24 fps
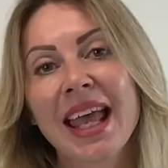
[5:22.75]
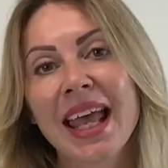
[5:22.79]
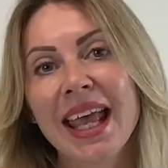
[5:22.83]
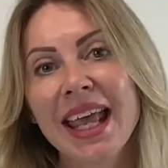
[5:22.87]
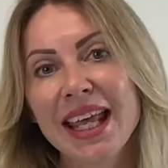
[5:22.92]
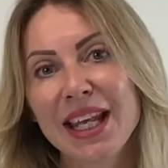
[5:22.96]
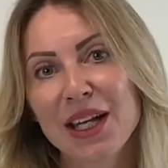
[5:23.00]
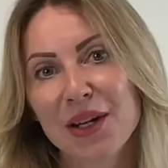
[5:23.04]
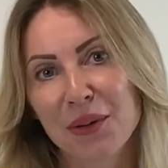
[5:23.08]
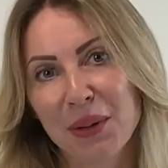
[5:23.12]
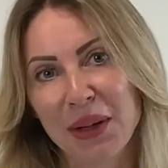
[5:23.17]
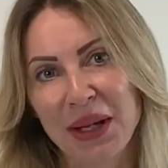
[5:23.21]

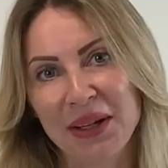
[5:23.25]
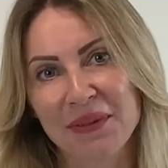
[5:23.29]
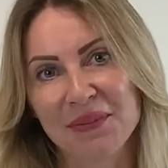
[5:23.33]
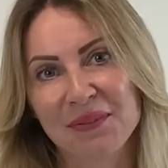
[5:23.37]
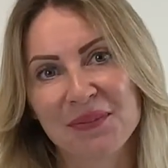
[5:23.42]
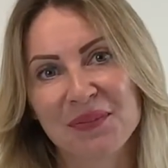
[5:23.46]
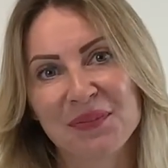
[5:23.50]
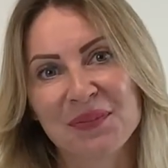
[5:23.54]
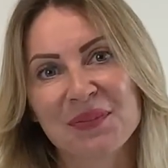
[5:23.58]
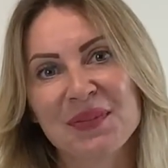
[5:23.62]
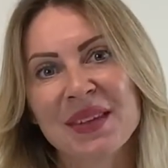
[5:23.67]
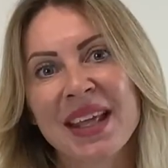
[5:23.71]
Anyway,
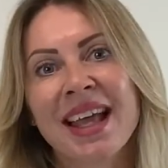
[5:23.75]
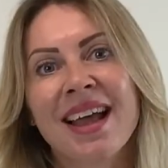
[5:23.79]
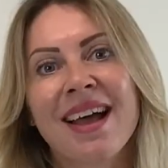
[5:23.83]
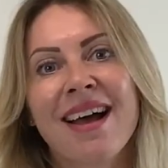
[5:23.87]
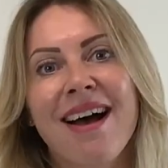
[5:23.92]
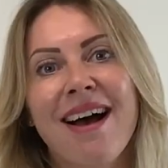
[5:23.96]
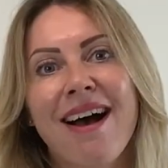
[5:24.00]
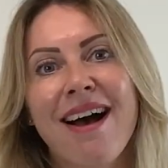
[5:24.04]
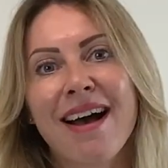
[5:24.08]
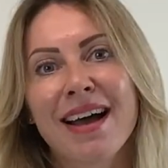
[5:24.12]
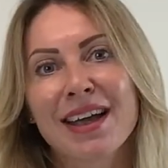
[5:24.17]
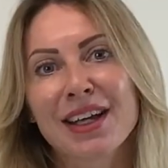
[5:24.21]

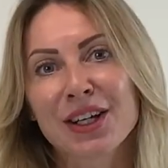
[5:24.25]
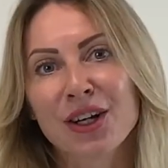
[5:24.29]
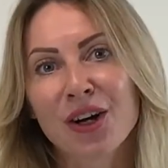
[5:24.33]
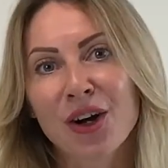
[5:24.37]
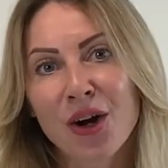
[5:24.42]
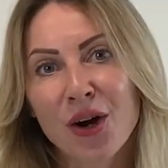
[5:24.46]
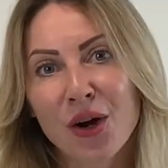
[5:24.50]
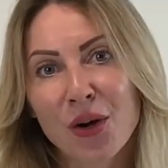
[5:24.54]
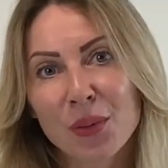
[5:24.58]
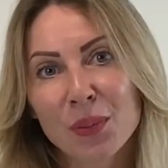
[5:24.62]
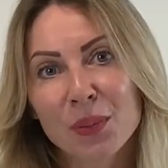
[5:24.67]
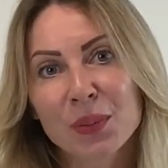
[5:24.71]
I
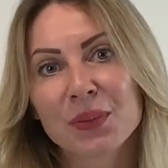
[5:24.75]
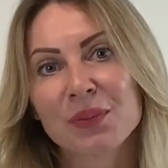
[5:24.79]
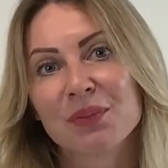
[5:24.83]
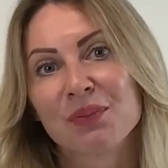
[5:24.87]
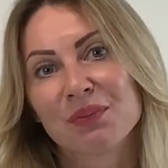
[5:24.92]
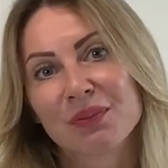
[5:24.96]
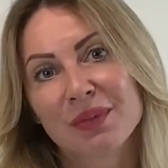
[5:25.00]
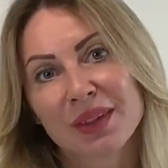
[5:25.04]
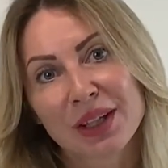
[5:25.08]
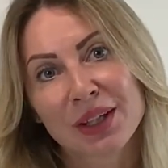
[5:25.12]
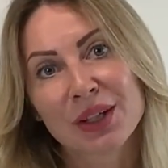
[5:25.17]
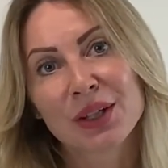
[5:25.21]
hope
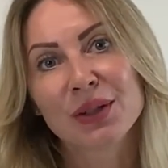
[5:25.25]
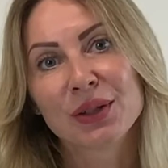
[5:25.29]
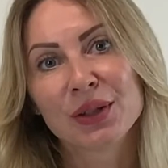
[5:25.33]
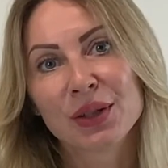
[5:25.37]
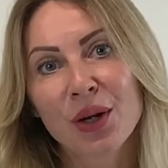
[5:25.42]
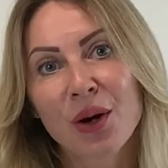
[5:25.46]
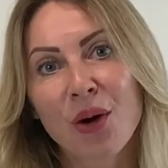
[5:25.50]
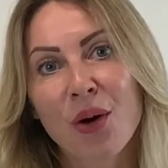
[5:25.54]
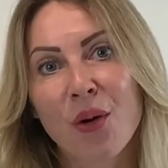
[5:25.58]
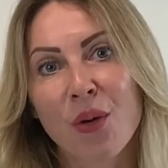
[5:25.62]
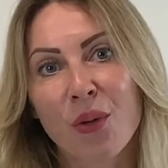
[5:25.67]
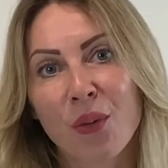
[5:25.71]
you
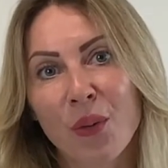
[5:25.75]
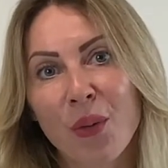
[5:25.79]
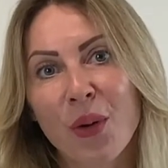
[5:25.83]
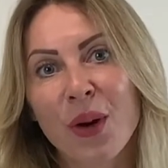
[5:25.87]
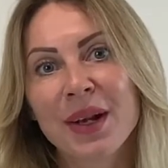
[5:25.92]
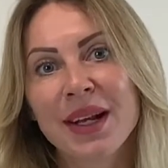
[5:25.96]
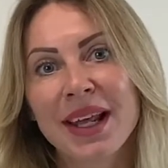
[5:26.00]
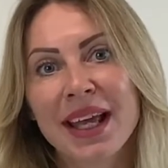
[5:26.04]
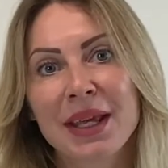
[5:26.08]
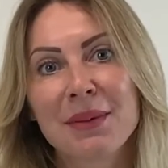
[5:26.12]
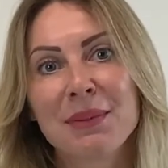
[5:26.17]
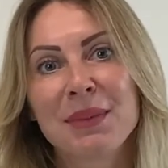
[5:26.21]
know
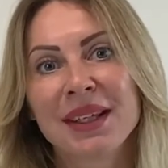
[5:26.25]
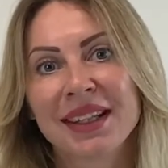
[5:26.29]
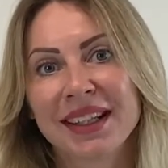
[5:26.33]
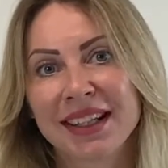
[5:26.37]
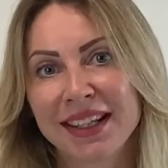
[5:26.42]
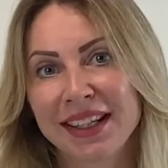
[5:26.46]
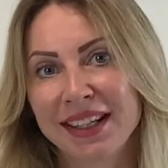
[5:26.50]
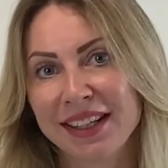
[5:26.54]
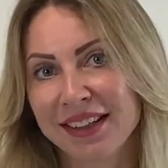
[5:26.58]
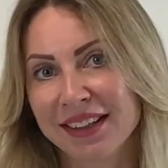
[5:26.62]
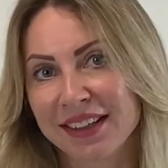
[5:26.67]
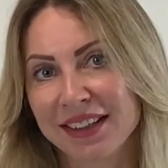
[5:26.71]
what I mean
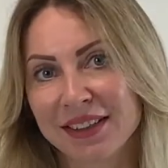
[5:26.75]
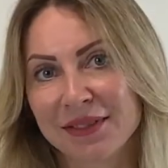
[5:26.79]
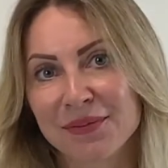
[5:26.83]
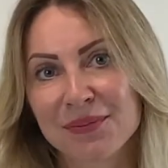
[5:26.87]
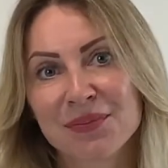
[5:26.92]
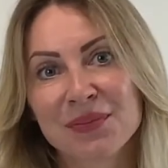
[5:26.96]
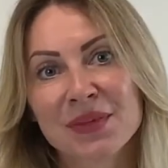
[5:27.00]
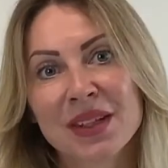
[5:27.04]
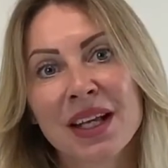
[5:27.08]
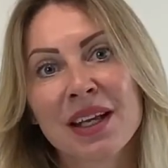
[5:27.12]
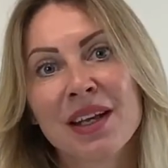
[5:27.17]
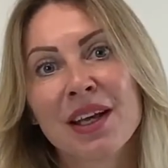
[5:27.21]
here.
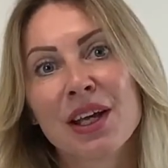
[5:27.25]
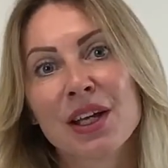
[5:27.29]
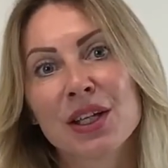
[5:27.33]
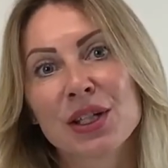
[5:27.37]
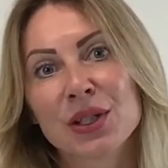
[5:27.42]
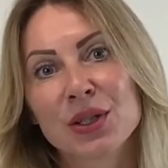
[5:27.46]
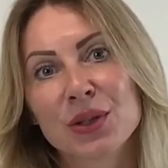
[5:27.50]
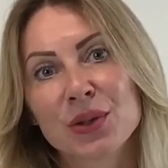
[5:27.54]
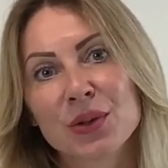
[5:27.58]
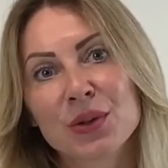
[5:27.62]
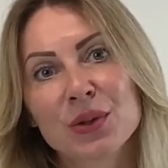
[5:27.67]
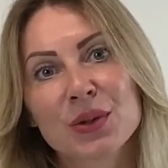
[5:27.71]

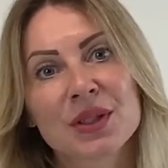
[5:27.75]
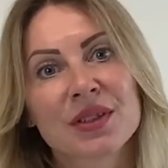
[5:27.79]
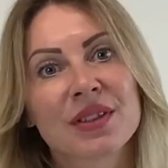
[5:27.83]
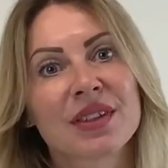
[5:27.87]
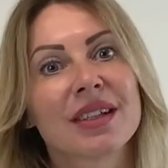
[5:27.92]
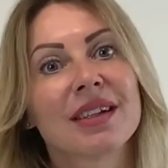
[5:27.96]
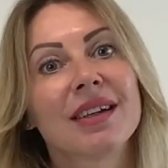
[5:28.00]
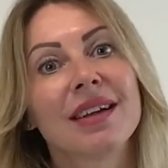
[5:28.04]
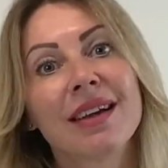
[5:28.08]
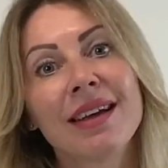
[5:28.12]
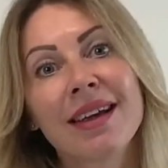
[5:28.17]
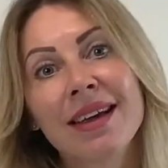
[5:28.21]
Use
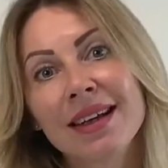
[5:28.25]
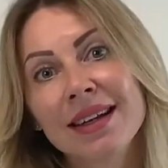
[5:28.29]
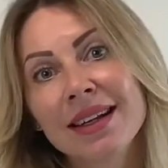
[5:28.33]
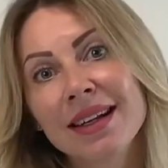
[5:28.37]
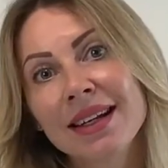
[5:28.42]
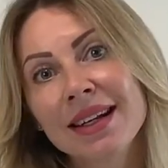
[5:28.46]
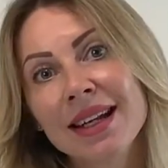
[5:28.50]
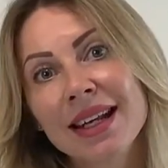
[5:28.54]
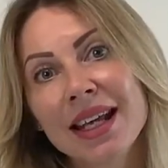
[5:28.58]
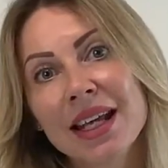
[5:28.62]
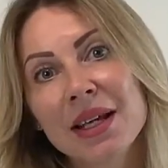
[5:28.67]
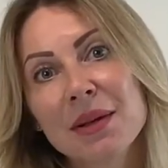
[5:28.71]

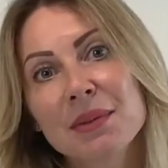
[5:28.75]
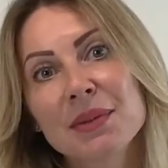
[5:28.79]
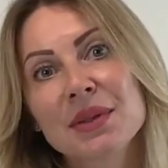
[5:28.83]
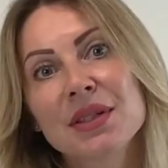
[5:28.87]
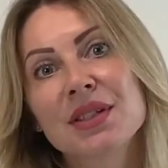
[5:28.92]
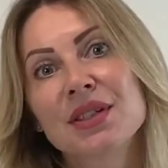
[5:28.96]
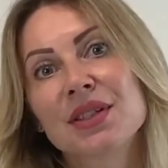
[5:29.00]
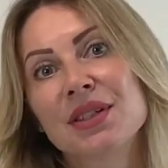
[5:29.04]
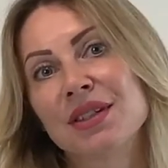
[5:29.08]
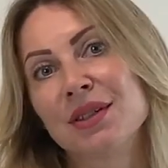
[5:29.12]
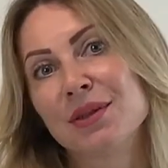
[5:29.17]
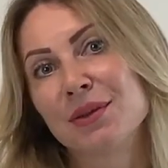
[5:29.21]
any
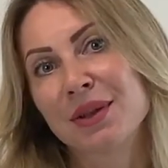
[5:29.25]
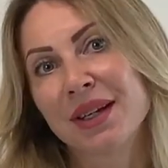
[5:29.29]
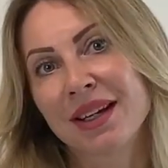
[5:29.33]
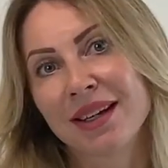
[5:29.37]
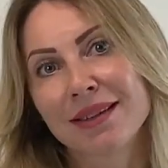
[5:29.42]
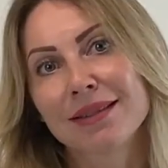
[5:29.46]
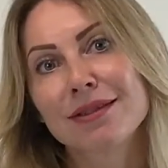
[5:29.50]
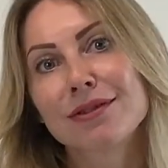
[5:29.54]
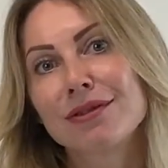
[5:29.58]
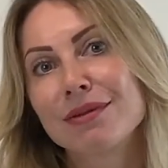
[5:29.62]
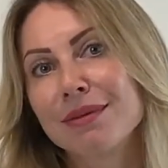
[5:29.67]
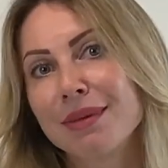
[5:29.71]
names you
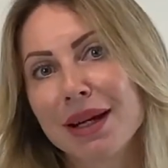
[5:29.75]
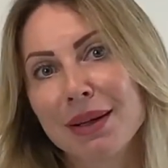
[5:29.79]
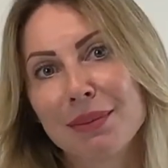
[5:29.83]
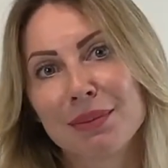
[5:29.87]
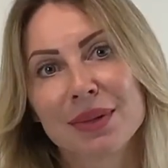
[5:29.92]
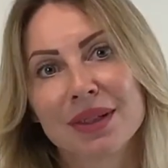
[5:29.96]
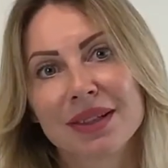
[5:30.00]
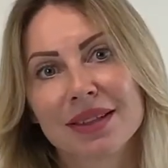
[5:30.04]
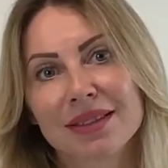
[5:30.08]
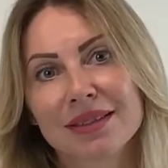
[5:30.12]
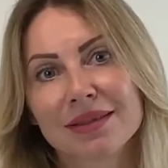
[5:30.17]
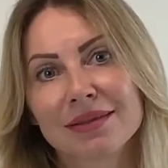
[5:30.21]
can
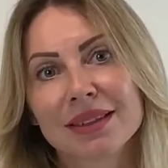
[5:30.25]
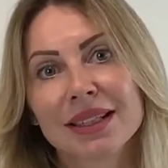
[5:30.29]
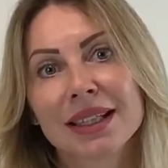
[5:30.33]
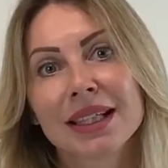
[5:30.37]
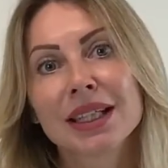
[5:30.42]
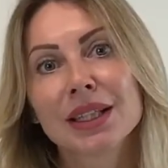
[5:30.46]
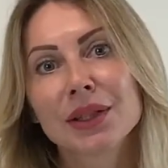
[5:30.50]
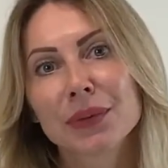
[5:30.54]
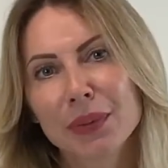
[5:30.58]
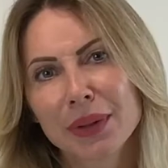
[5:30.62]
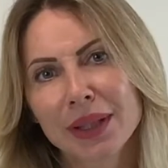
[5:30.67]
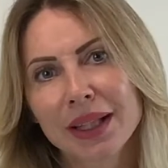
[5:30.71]
remember.
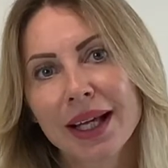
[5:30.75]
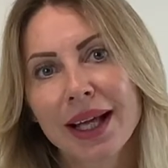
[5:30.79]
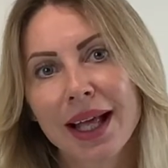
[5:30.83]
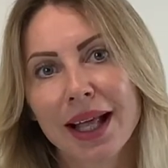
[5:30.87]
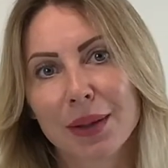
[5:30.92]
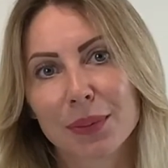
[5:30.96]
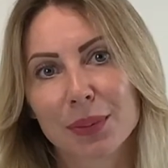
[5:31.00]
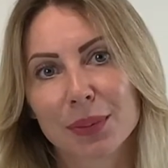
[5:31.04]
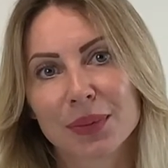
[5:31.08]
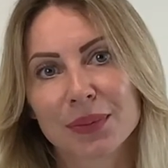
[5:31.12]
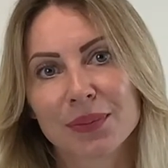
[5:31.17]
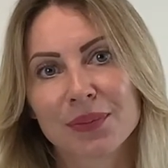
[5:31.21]
It will help.